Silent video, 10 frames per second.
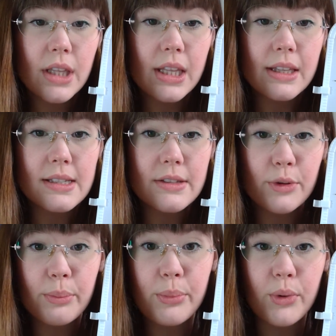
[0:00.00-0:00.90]
to this
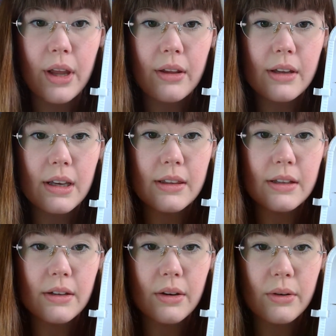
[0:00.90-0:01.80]
little point and
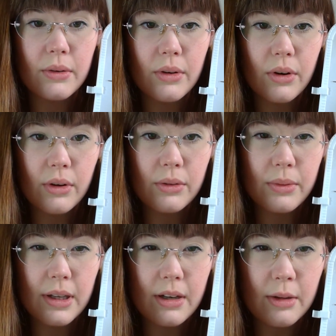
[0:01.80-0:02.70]
then go all the
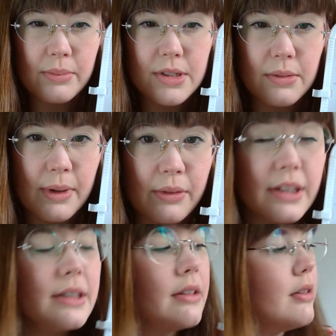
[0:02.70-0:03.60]
way up to about
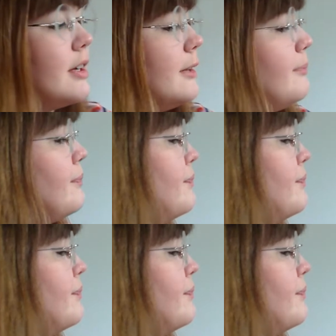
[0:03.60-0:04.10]
right there, okay?